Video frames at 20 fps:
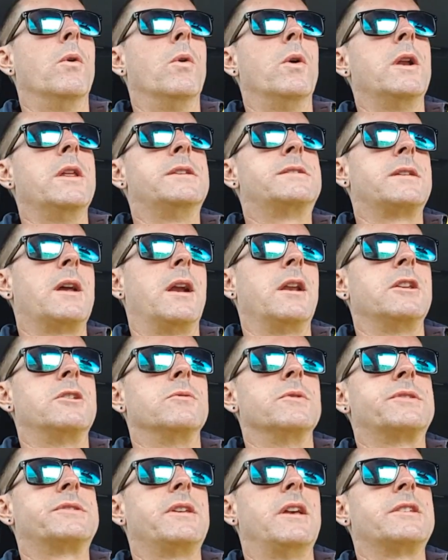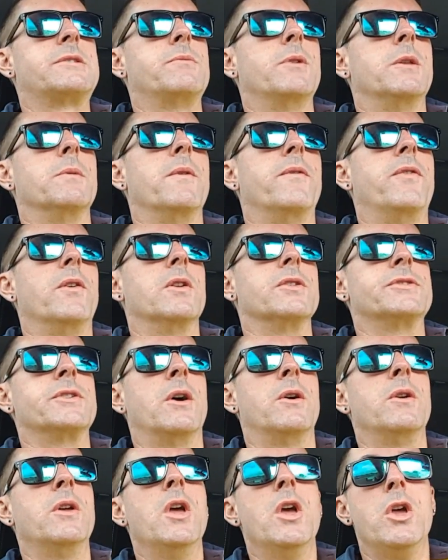already starting to assess whether we feel as
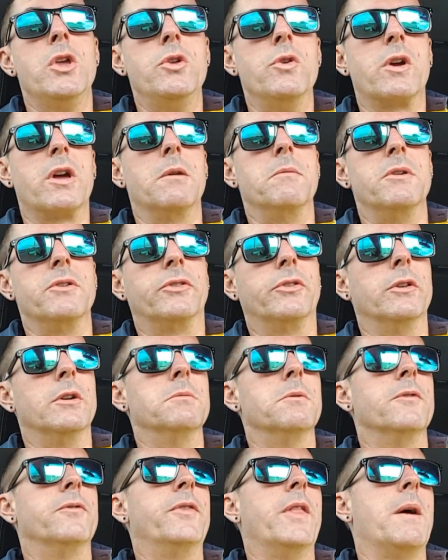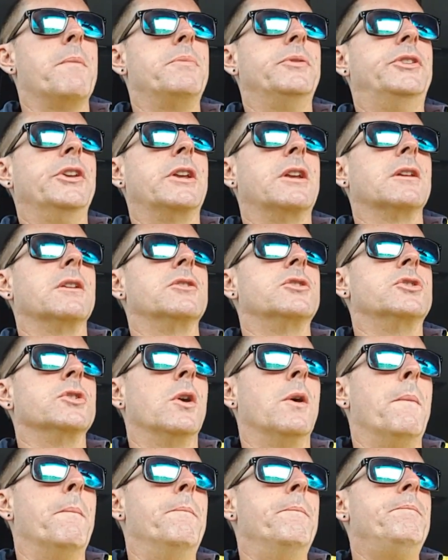though you're going to be suitable for that particular
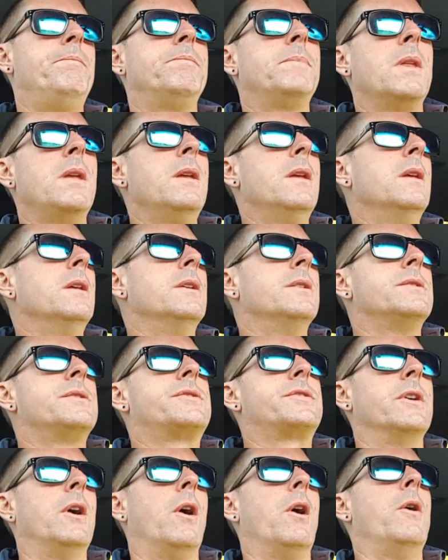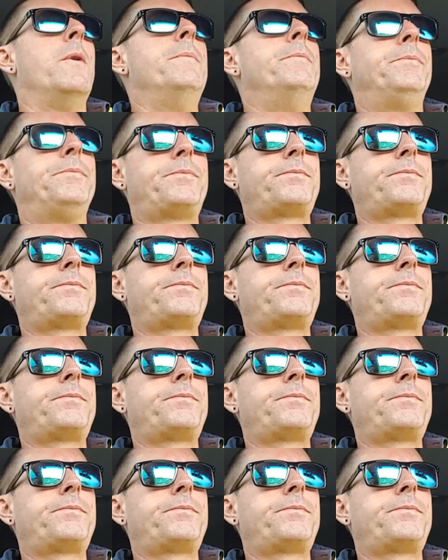job. So